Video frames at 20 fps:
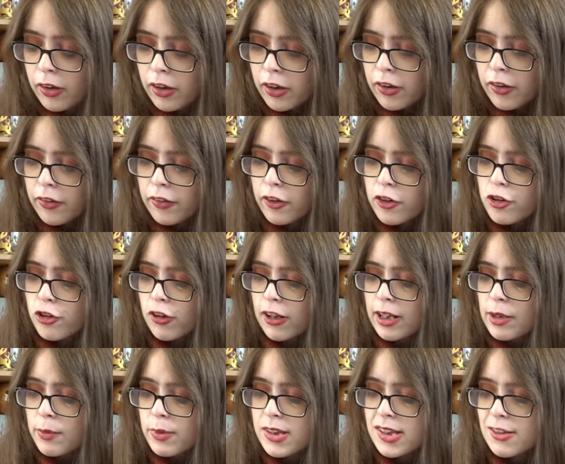The train
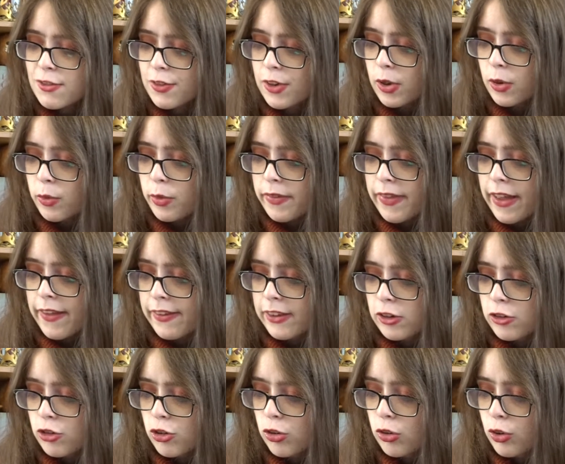was filled with other
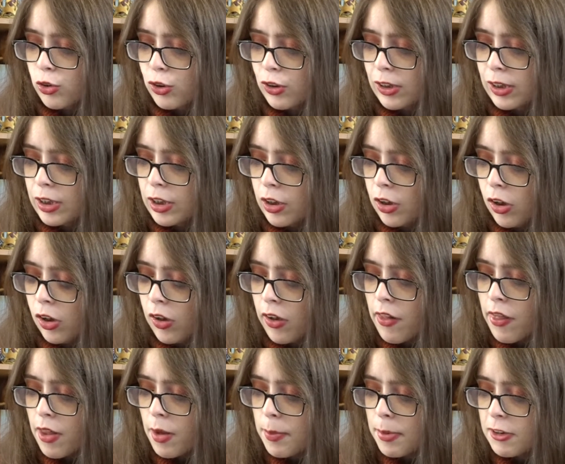children, all in their
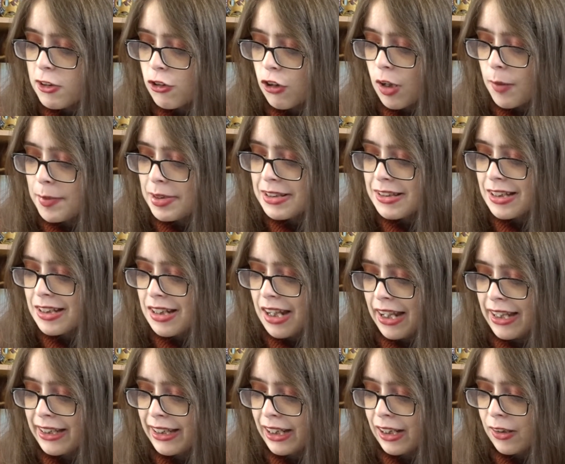pajamas and
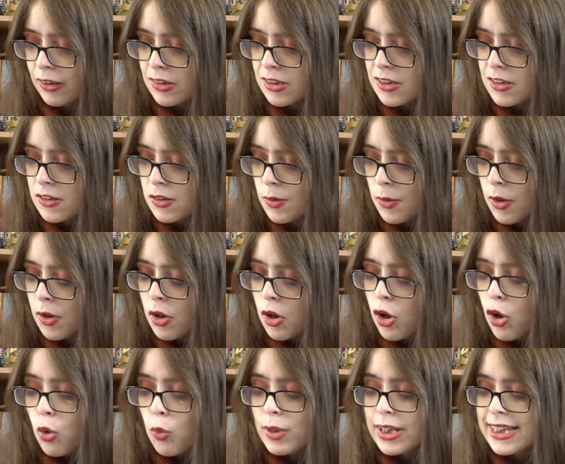nightgowns.
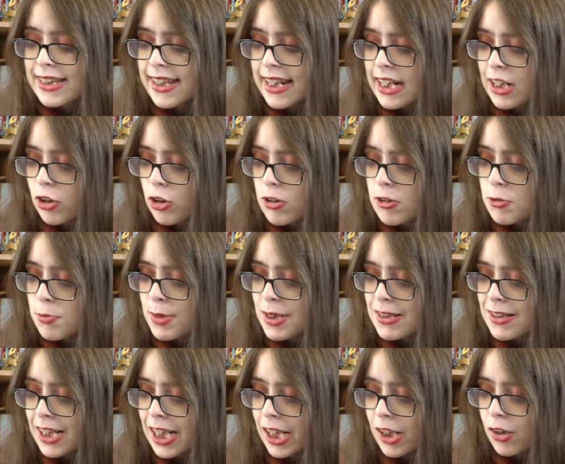We sang Christmas
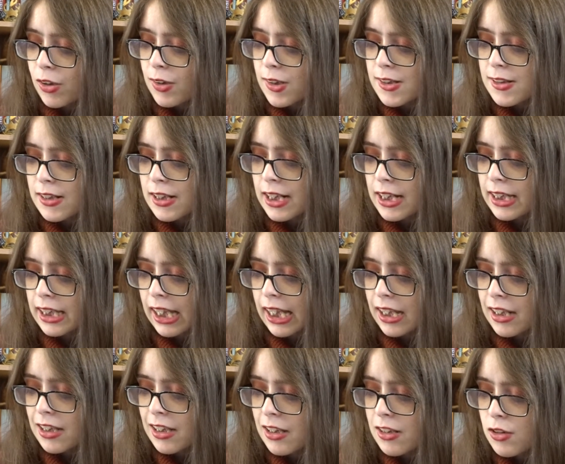carols and ate
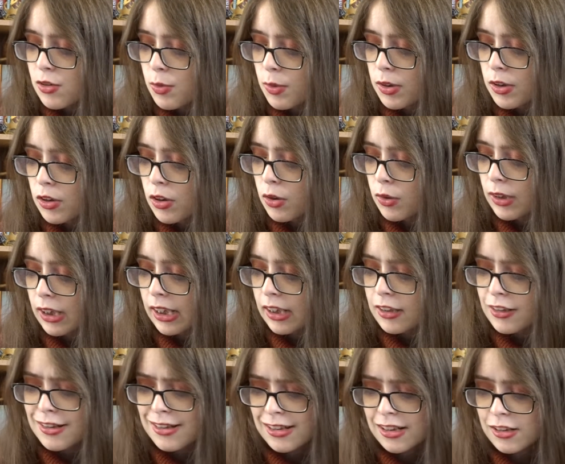candies with nougat
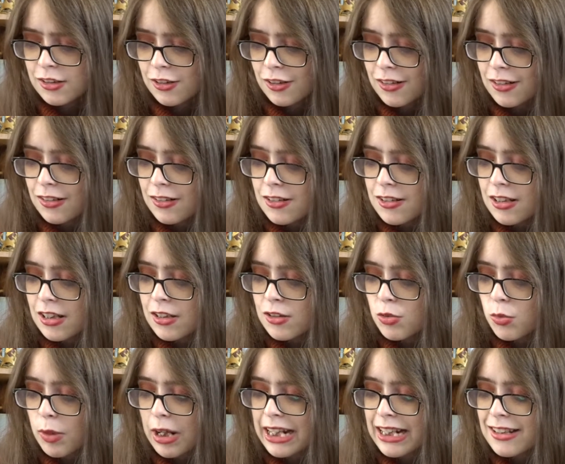centers as
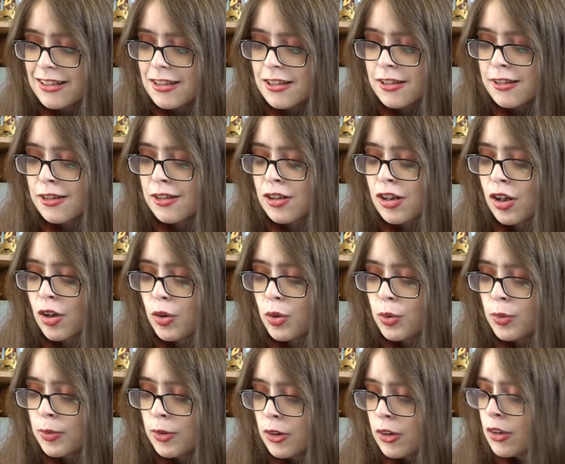white as snow.
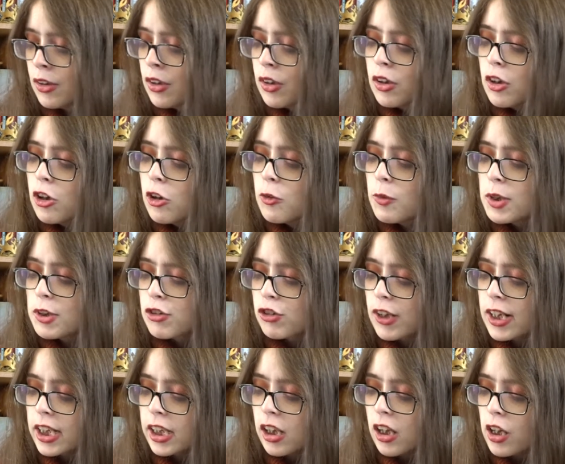We drank
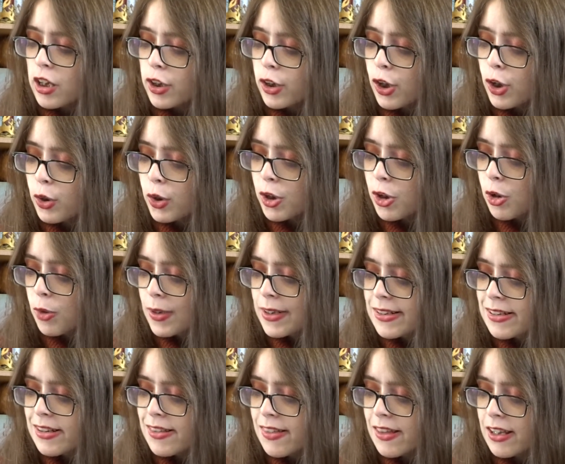hot cocoa as
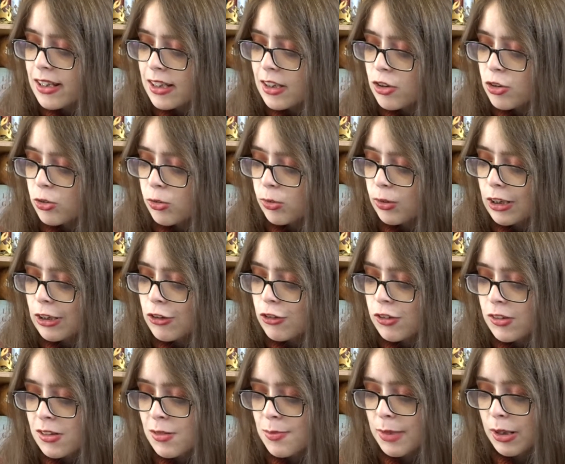thick and rich as
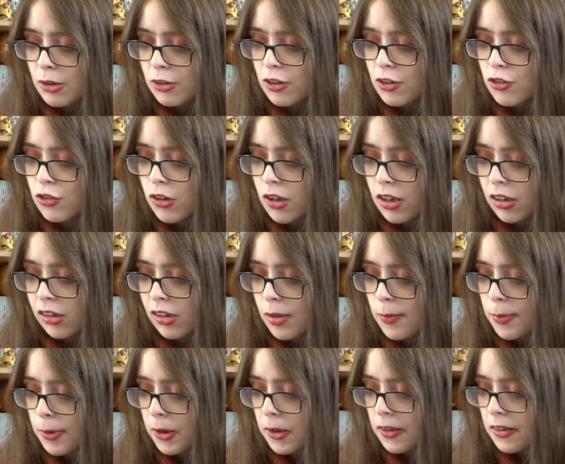melted chocolate
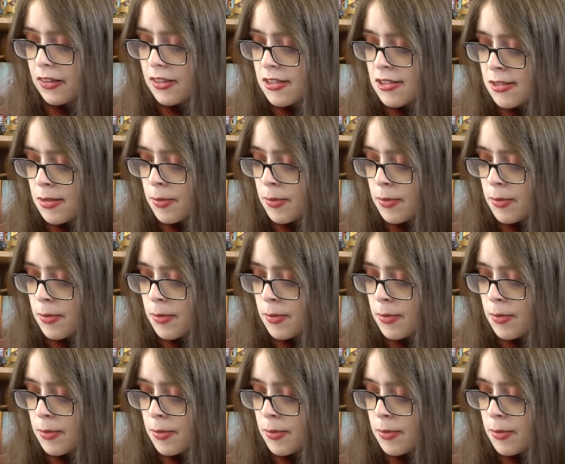bars.